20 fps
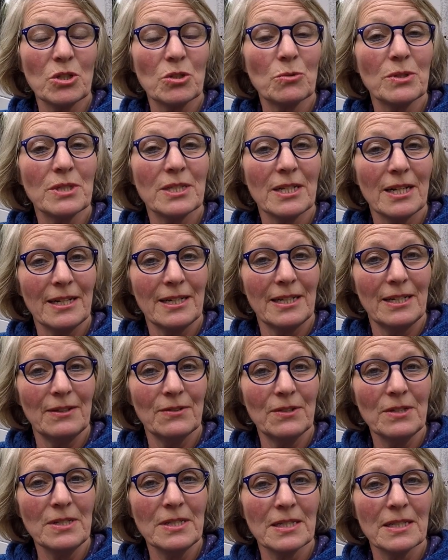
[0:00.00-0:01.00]
which was
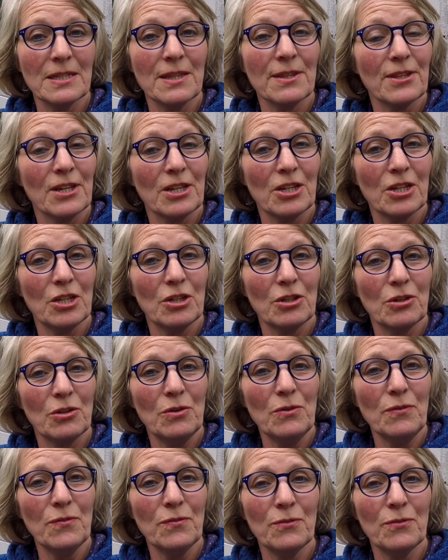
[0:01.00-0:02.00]
cleavers. And thank you